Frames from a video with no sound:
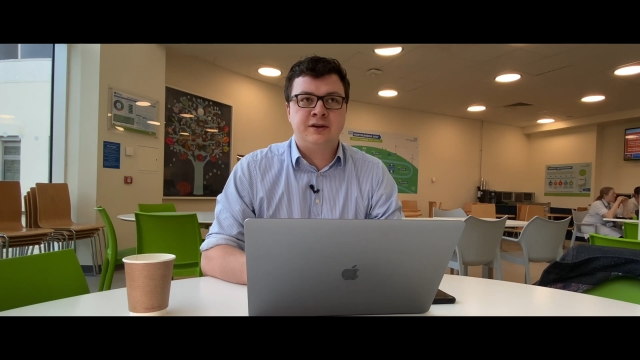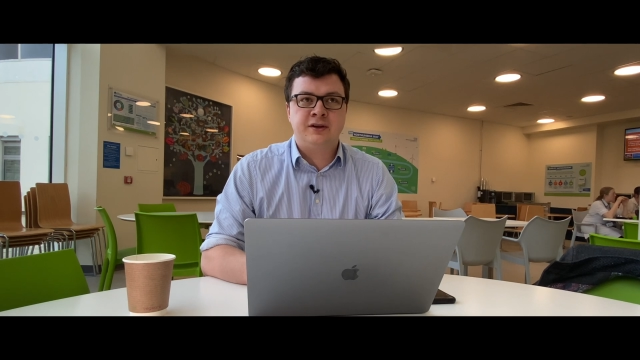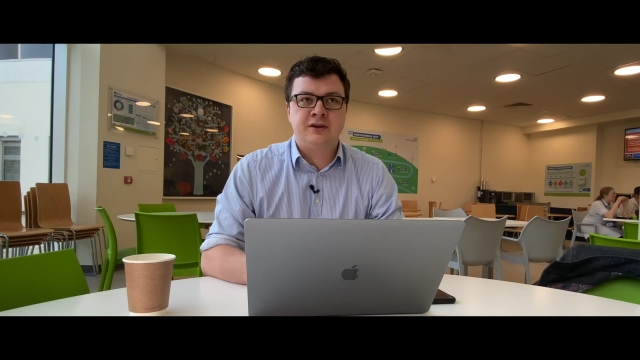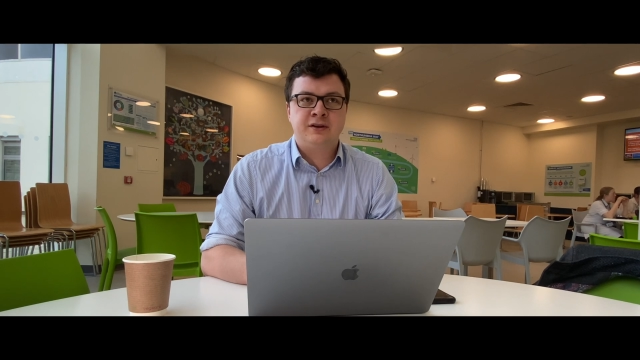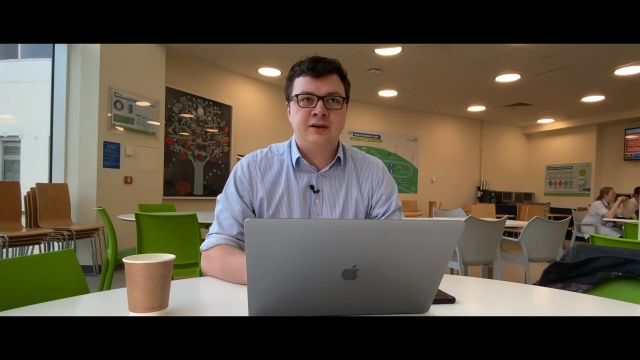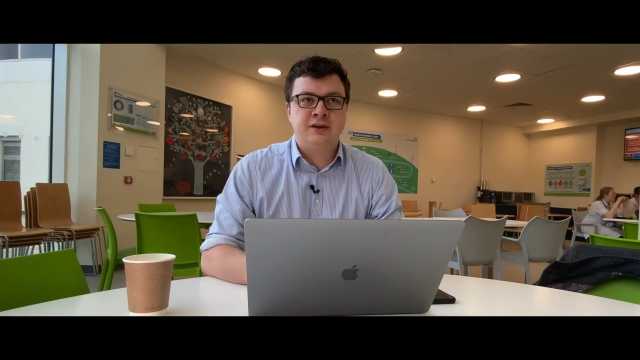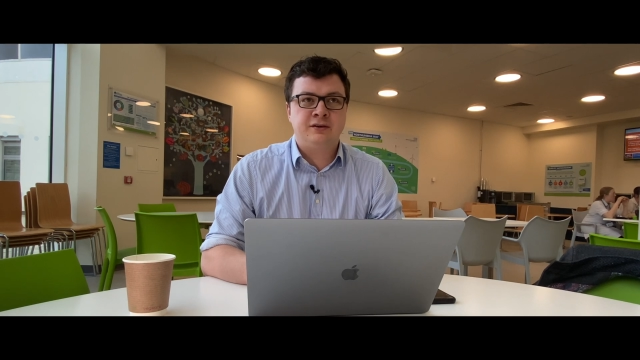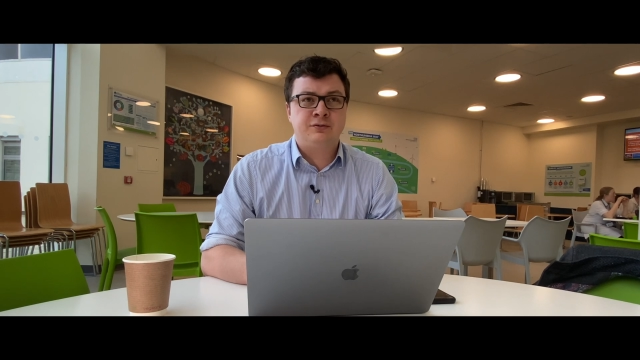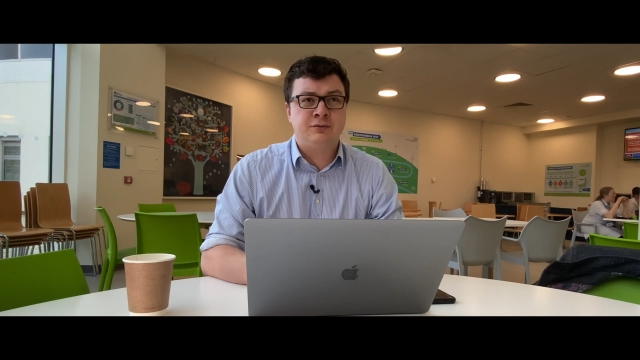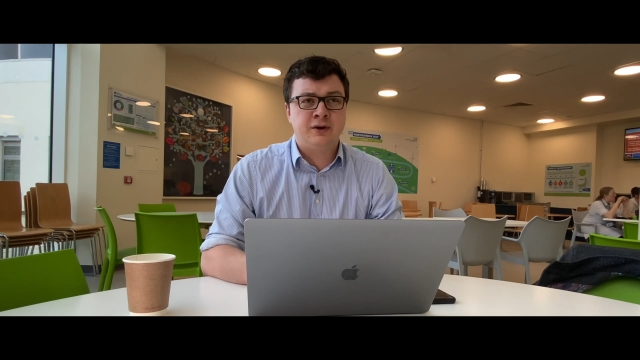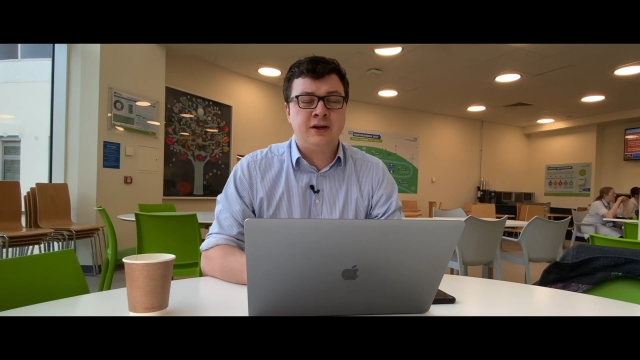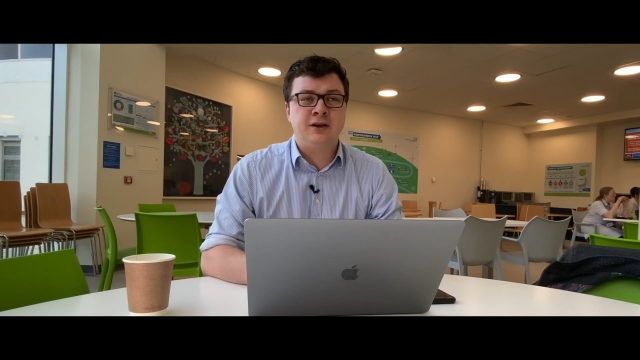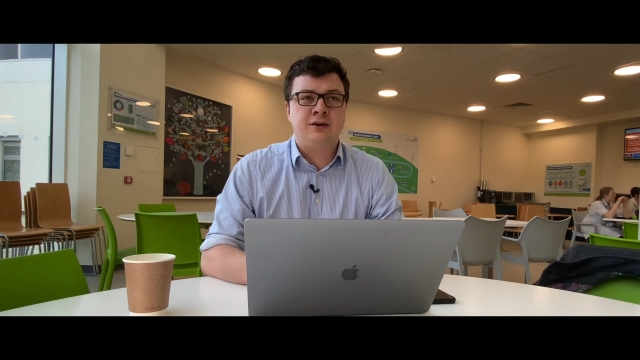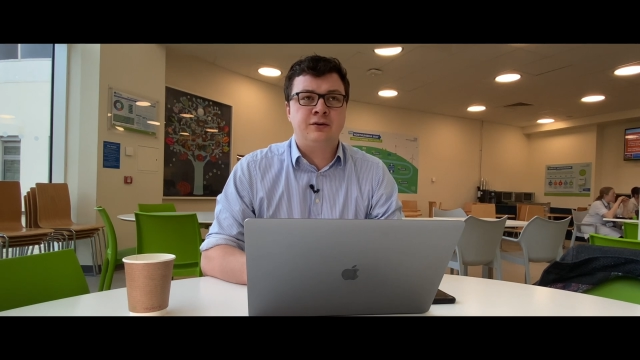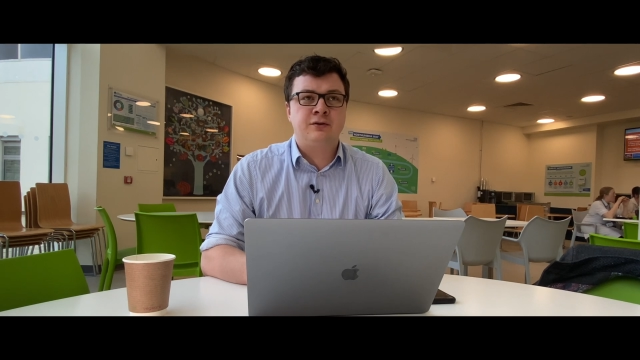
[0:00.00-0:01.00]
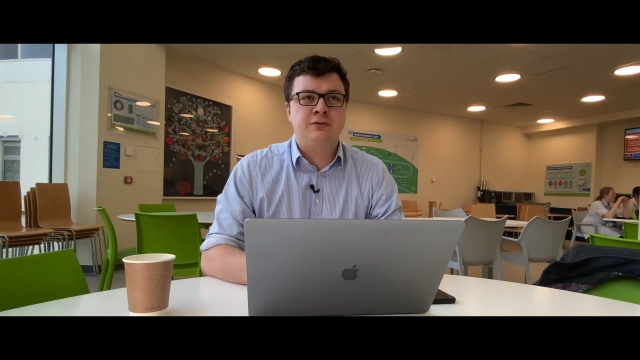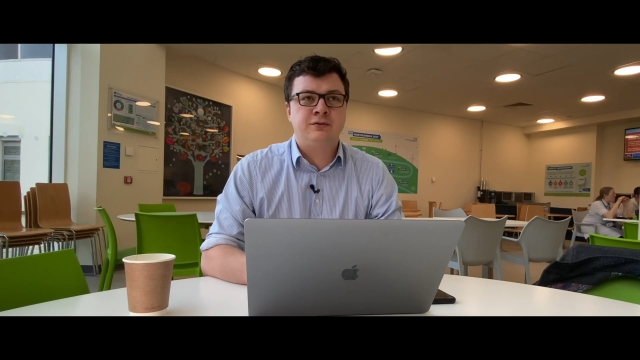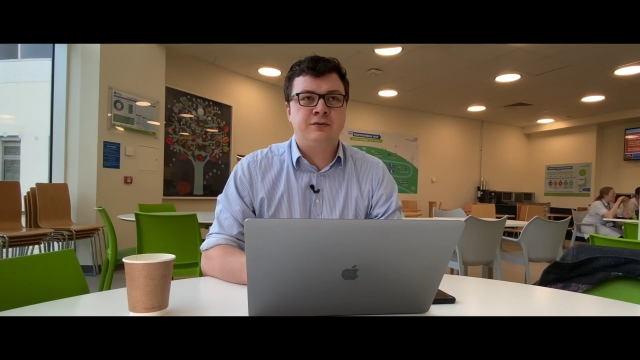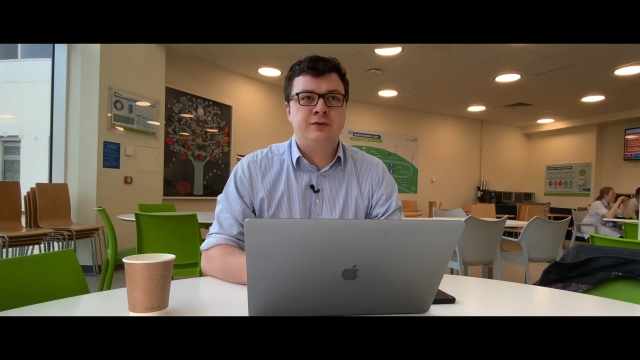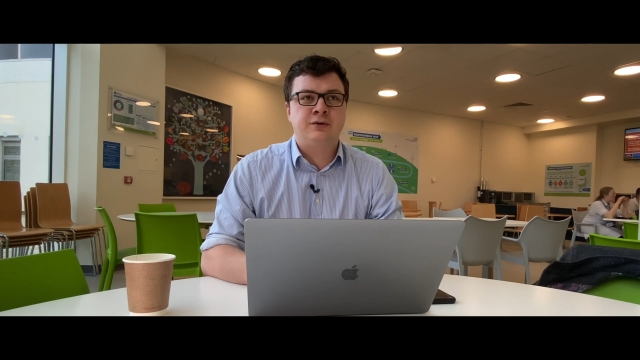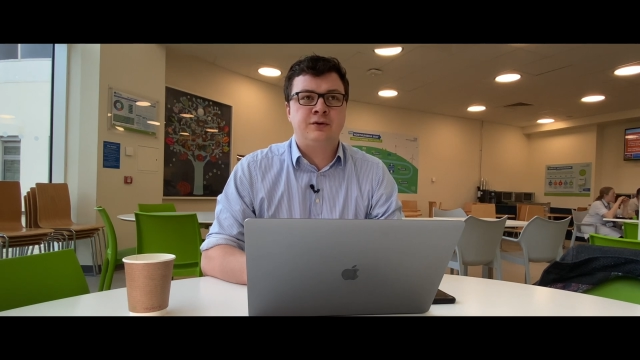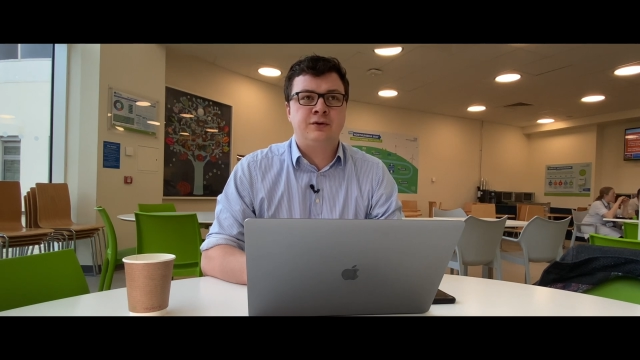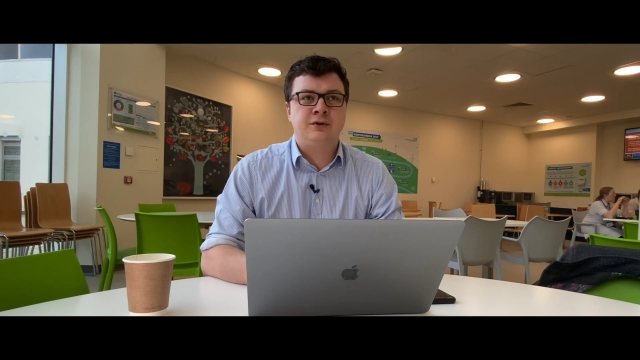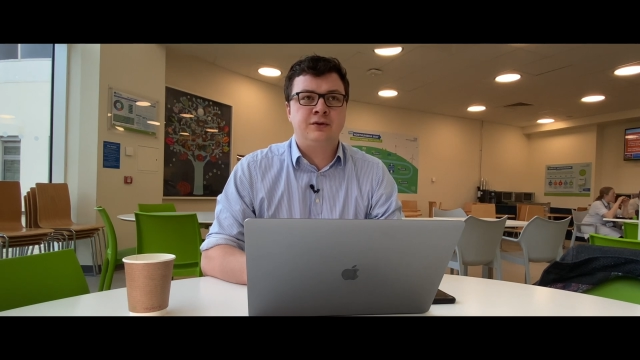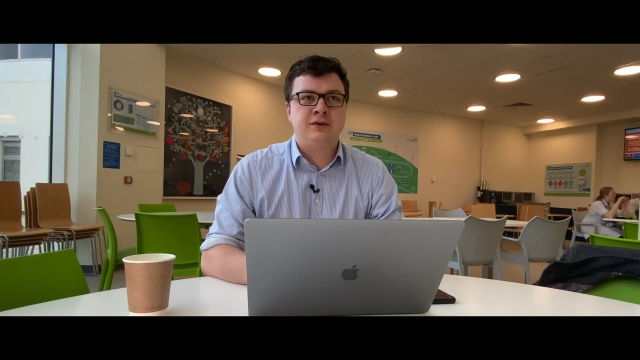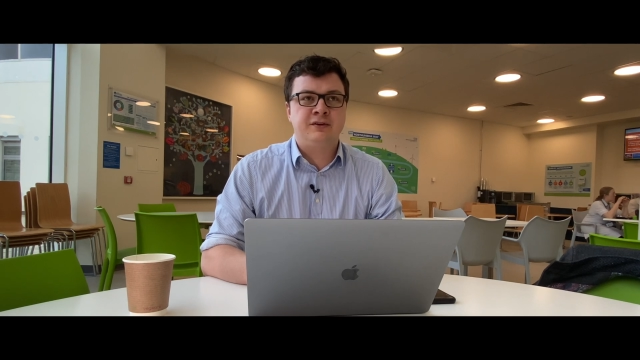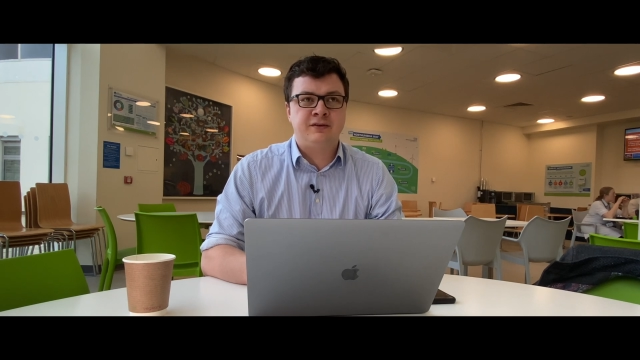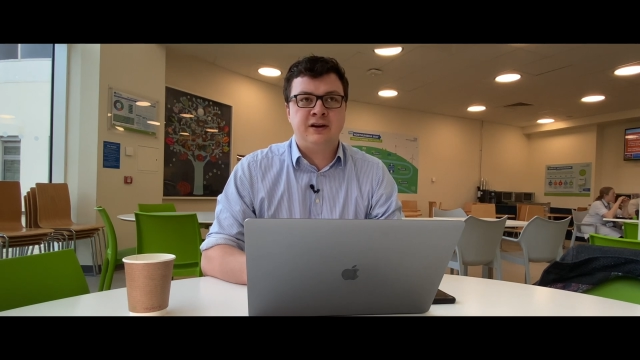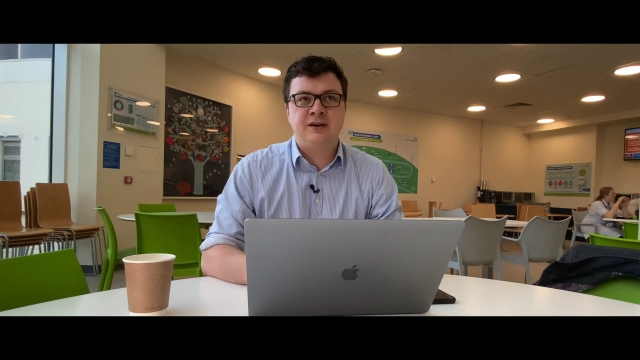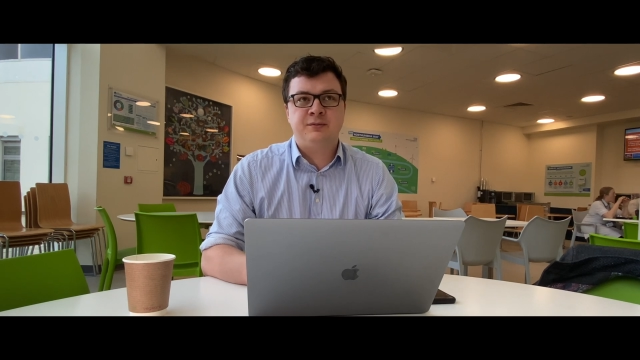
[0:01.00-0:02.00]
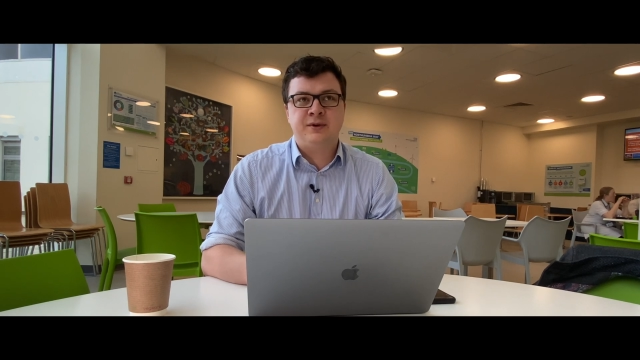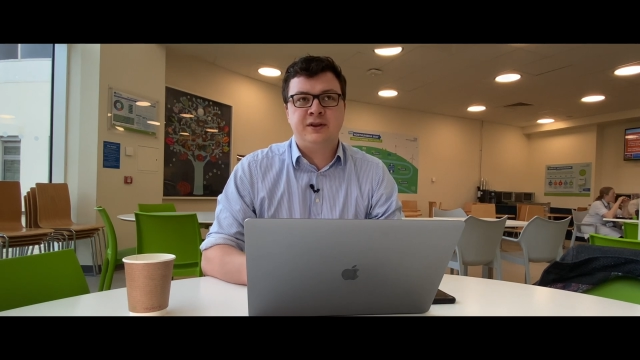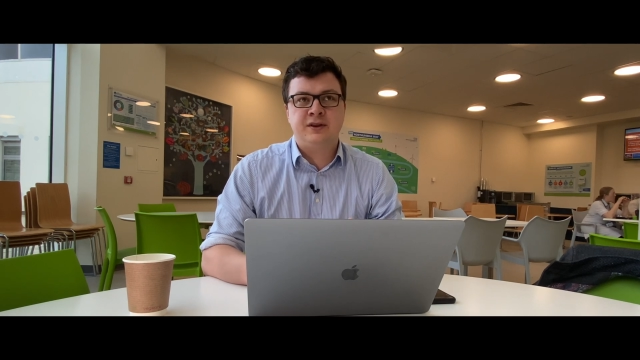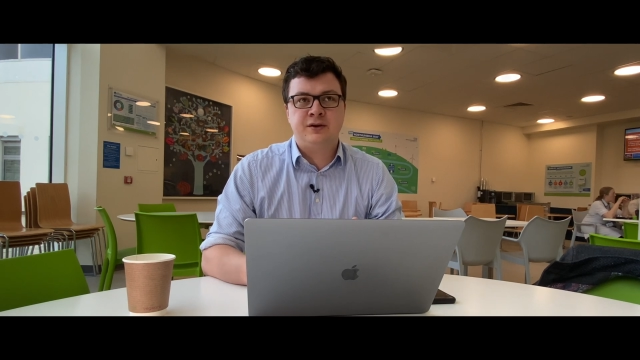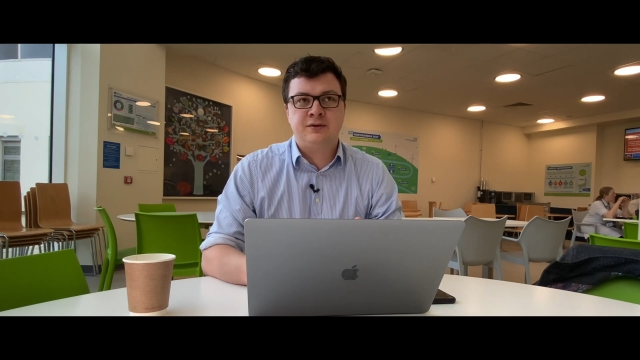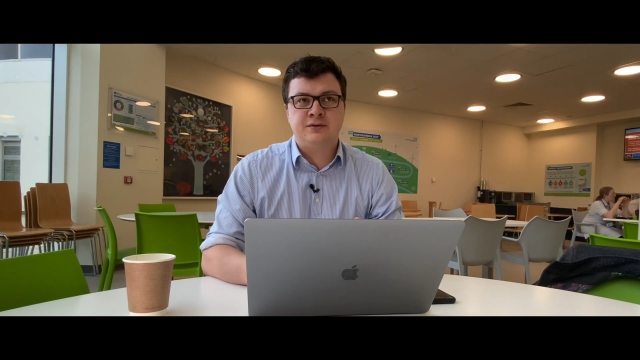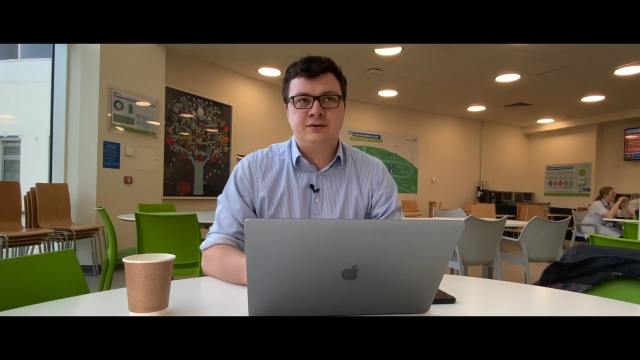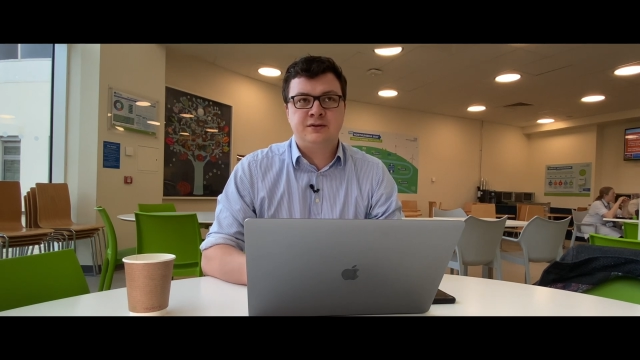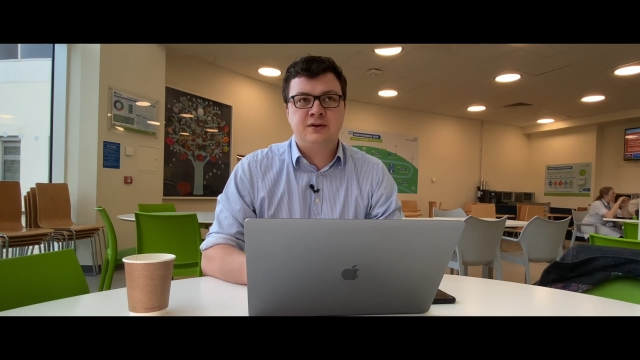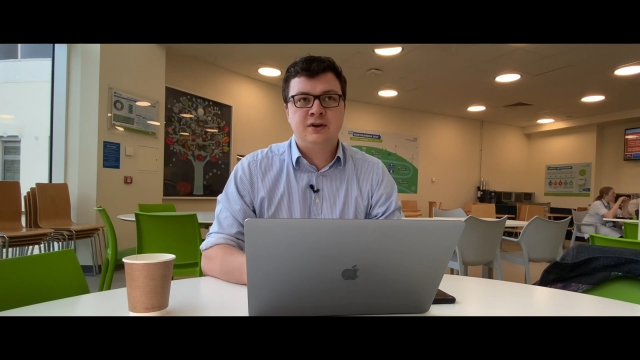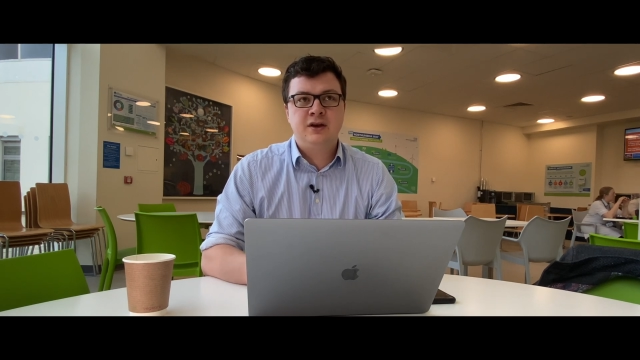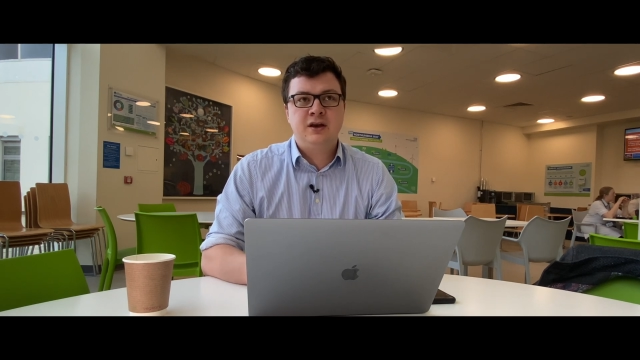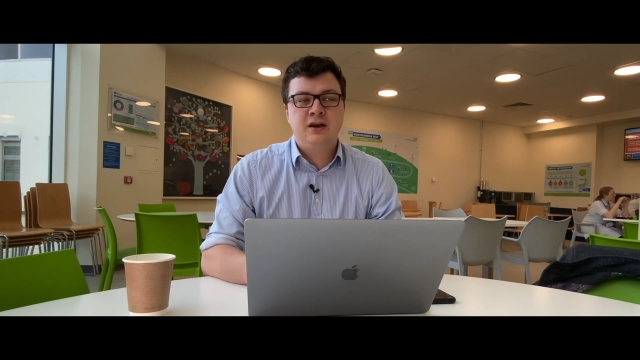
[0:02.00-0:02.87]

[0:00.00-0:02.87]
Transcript: then it's really good for developing those,